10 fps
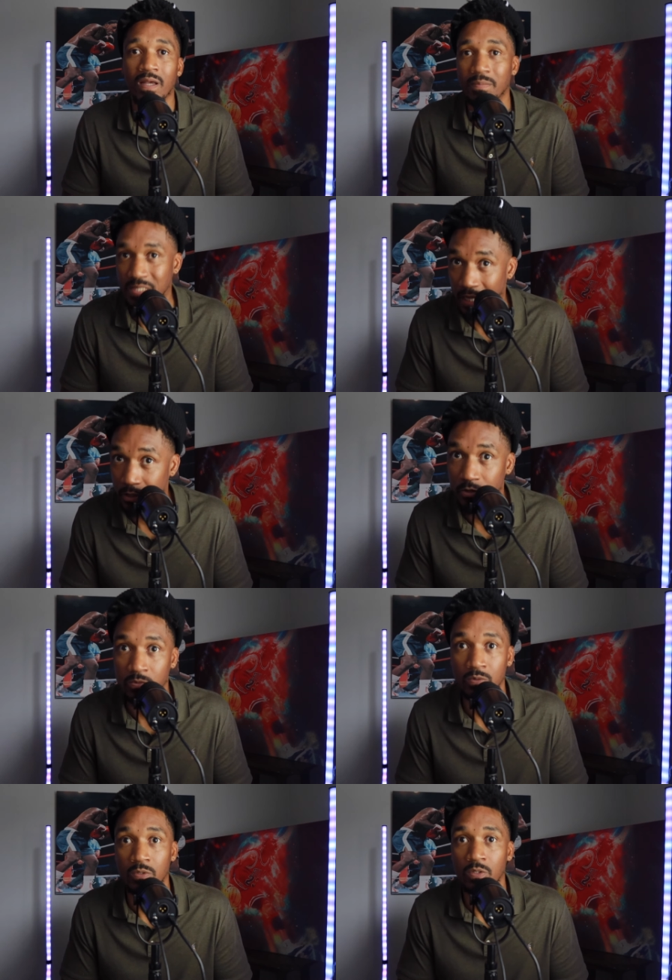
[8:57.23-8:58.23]
I'm telling
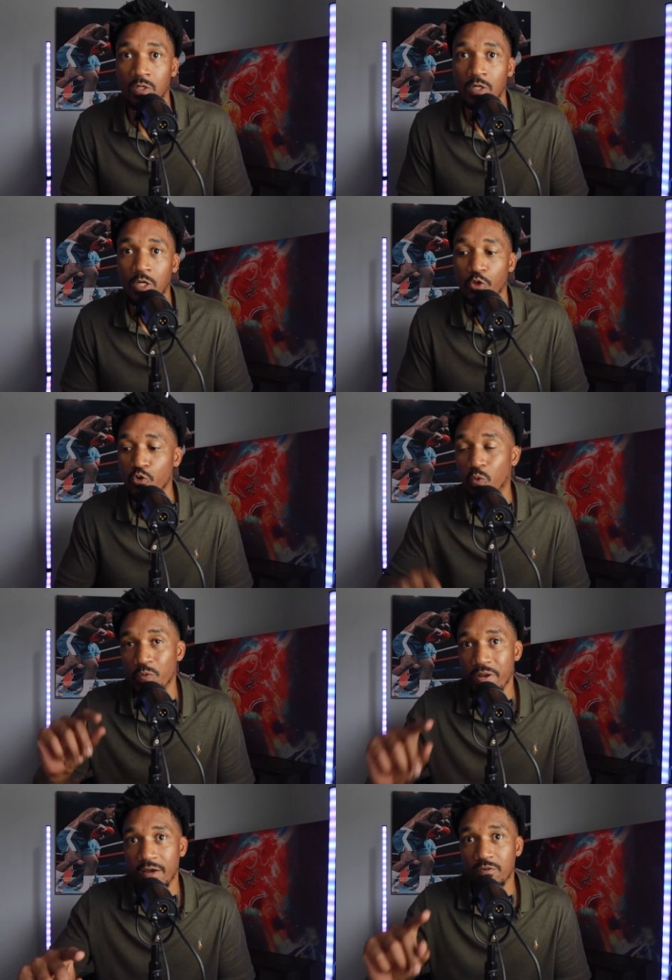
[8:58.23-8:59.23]
you, you will
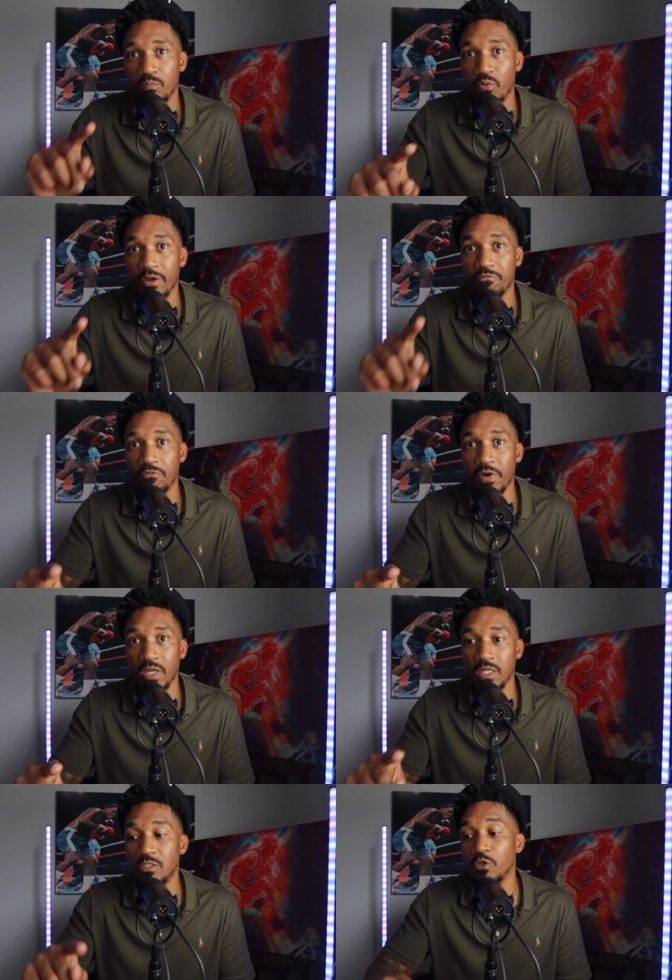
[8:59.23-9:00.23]
never break
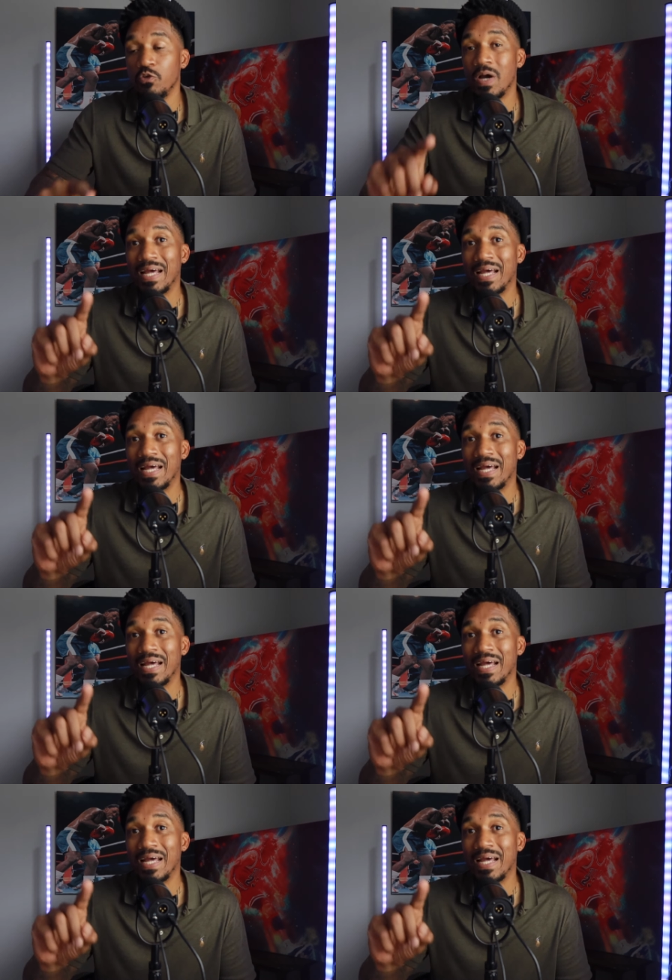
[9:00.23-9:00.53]
free until you